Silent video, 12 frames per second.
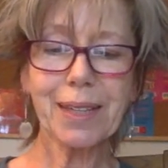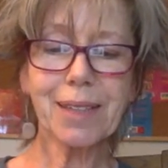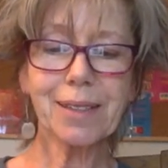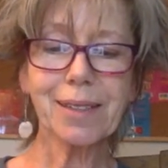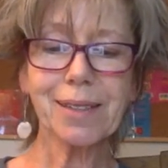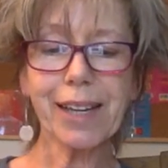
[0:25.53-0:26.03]

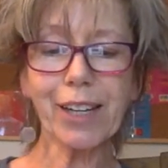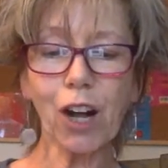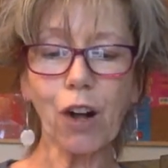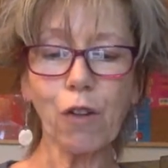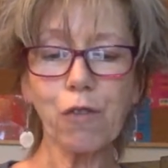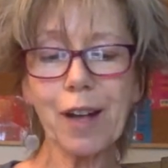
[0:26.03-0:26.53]
Just then a
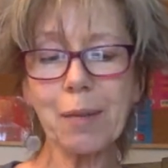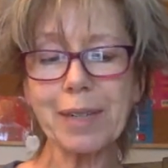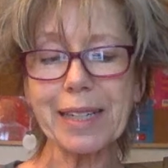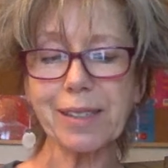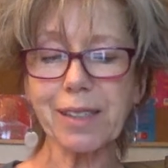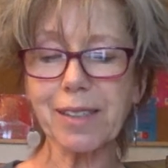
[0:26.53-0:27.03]
whole
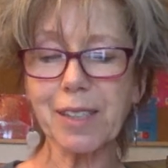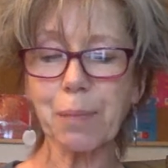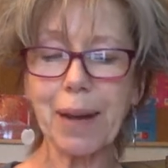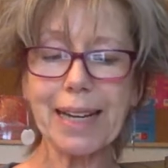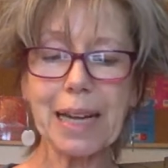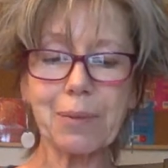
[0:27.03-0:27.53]
family started to
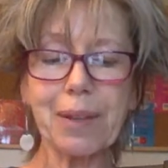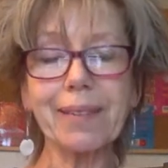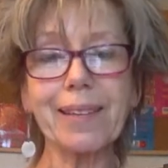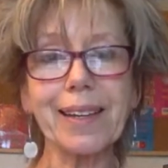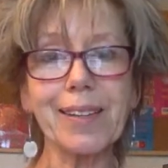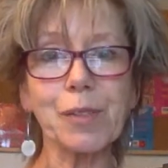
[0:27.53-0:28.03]
pack up their
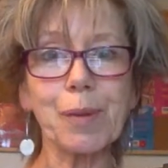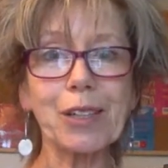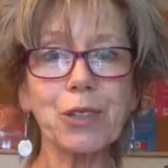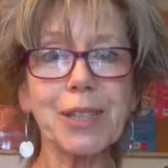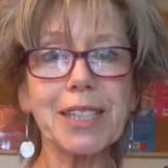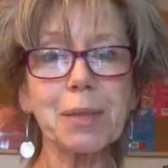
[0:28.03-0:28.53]
things
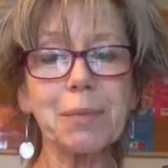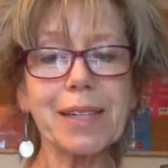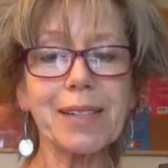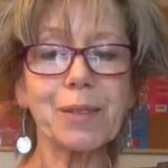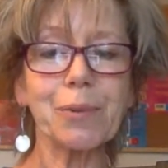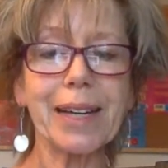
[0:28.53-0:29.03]
about 20
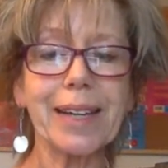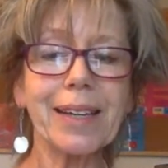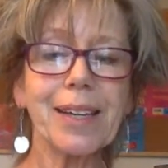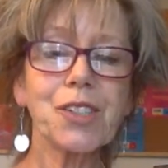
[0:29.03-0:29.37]
metres away,